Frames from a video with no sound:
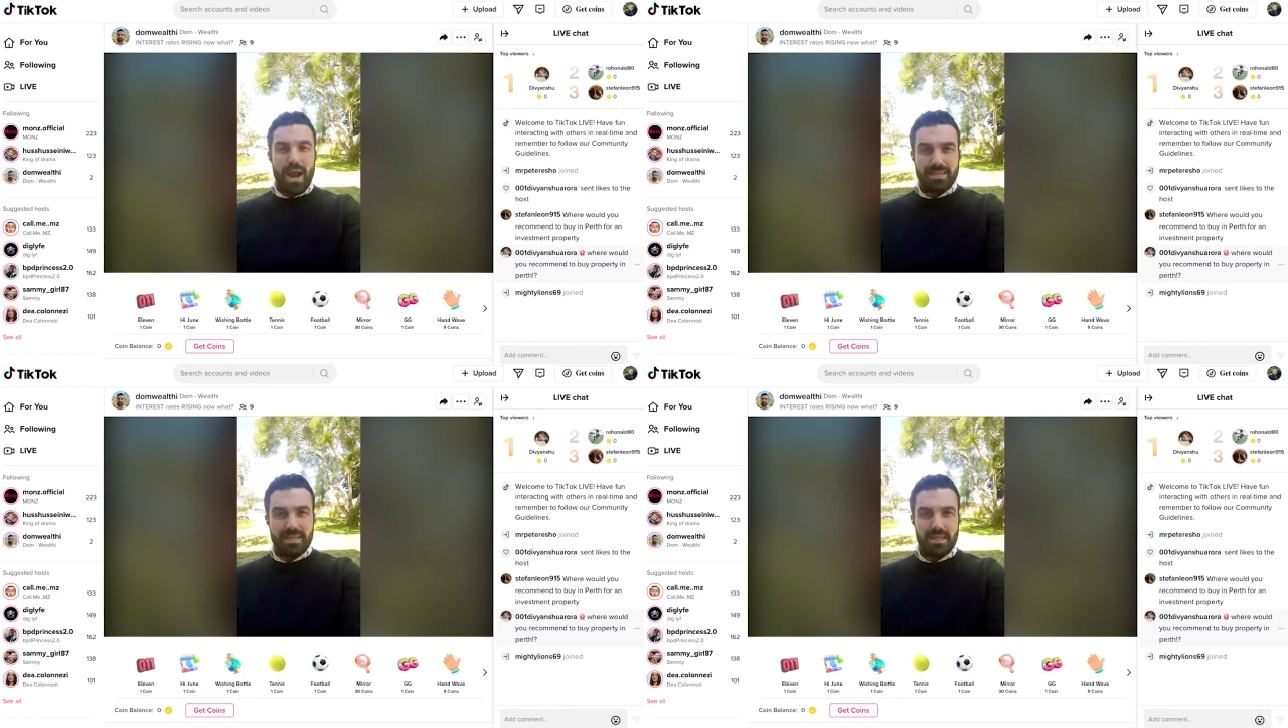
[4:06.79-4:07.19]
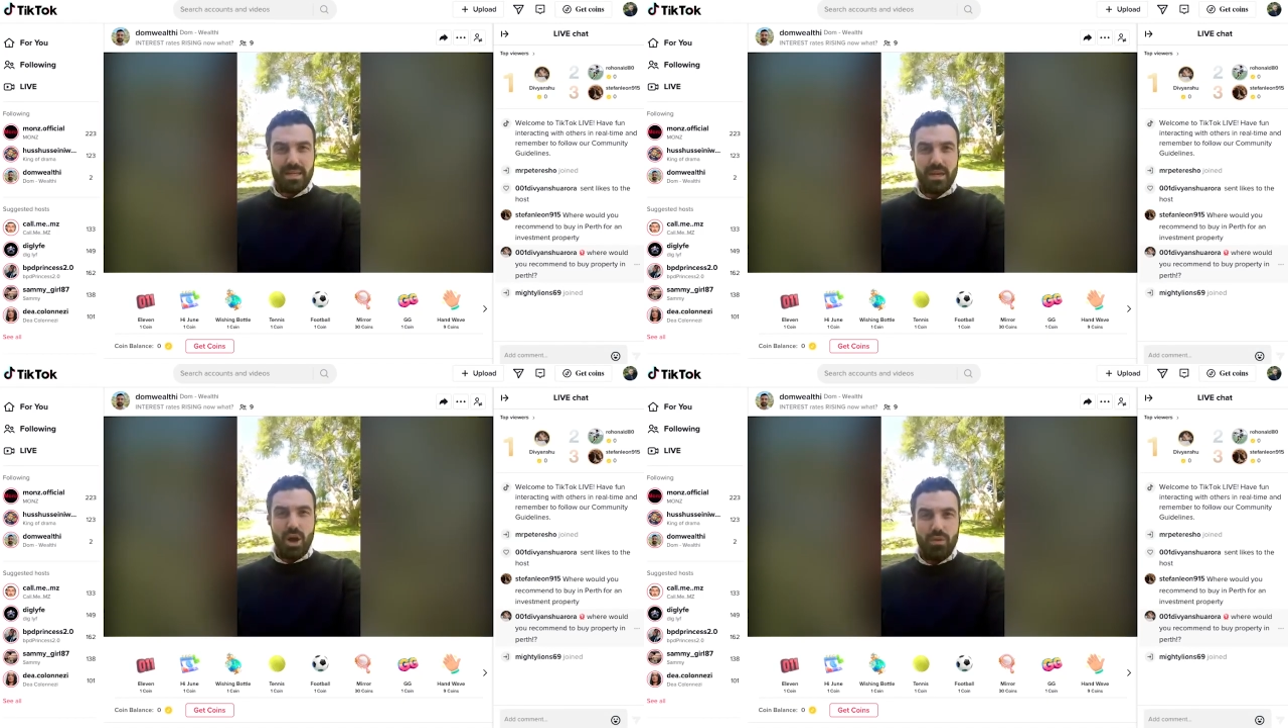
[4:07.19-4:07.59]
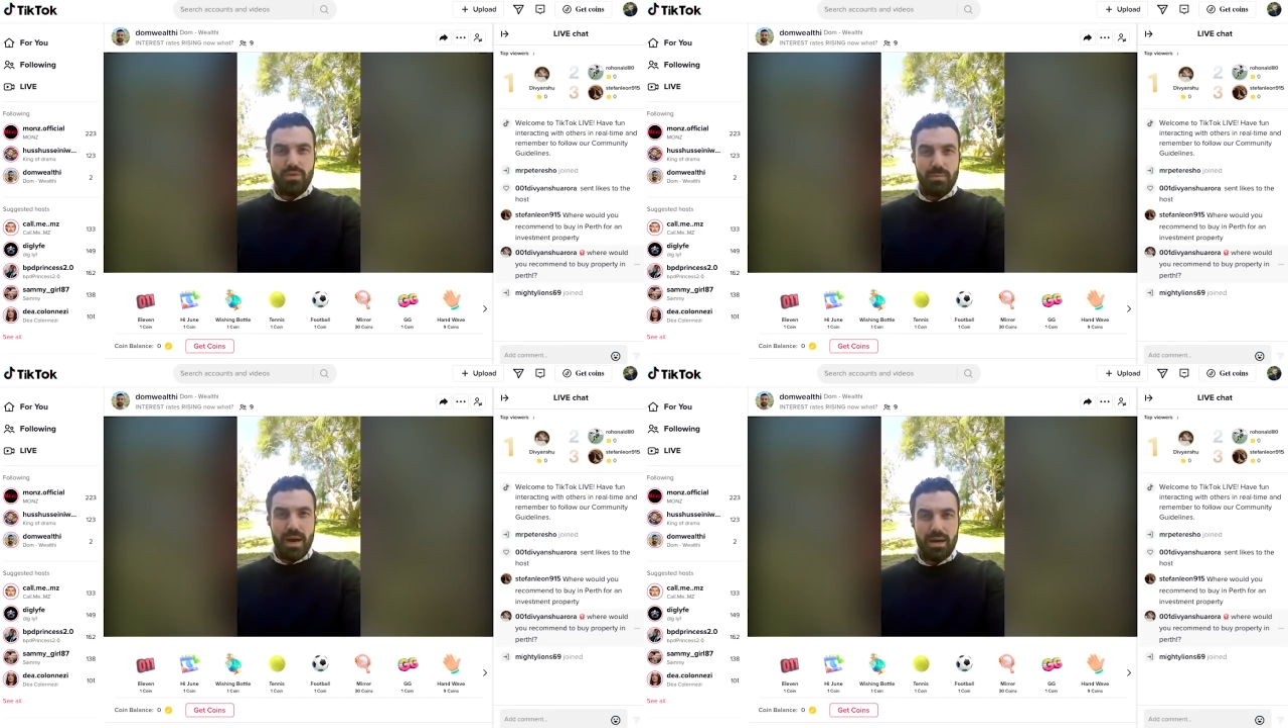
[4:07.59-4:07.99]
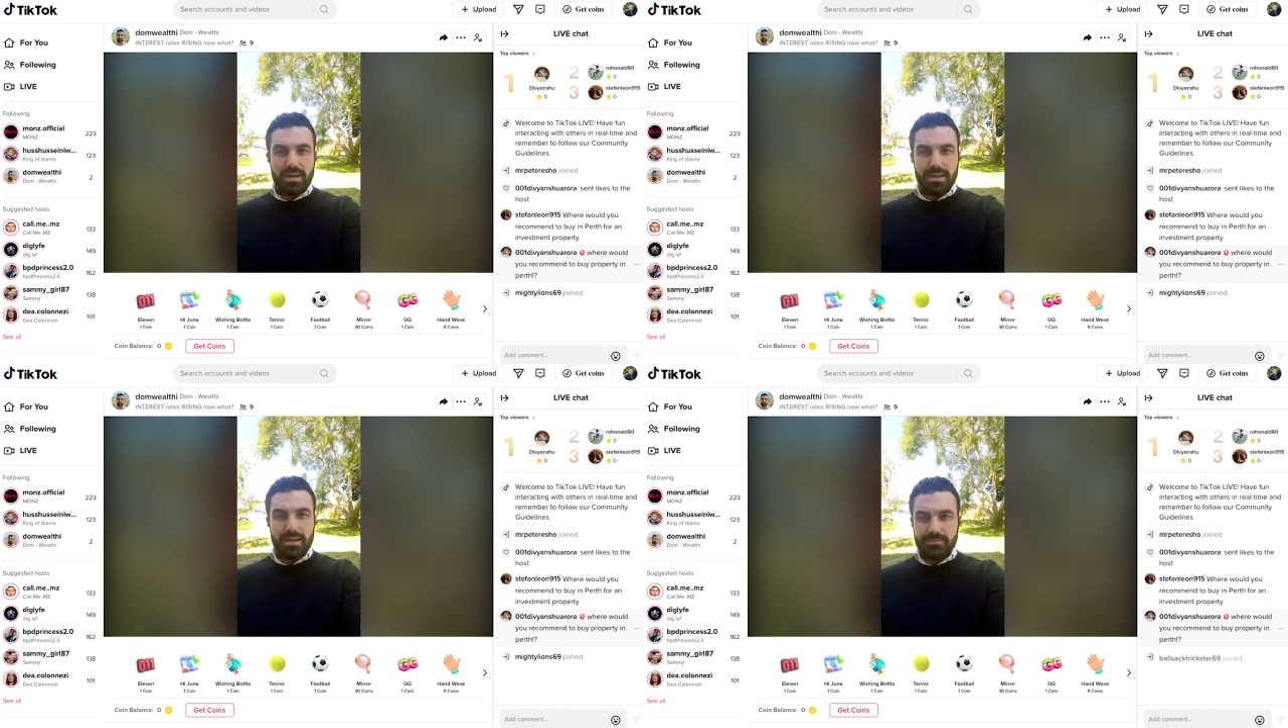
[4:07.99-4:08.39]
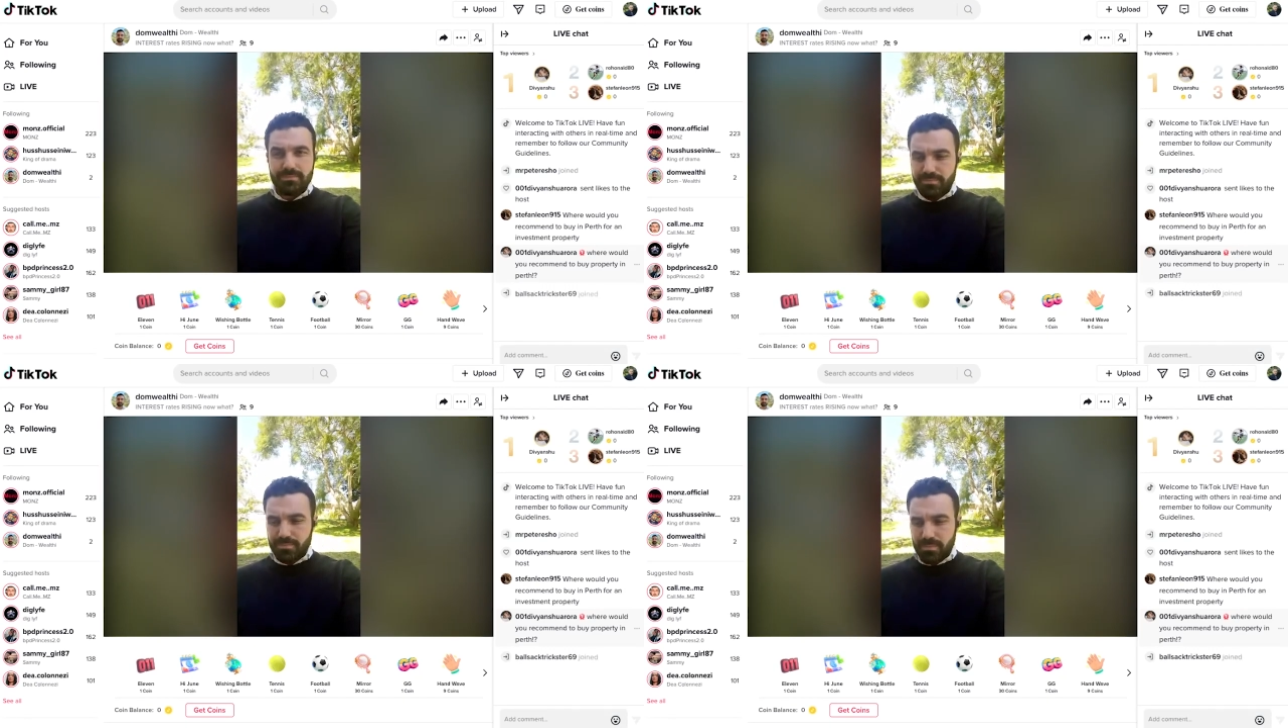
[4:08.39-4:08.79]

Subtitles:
practically on the market.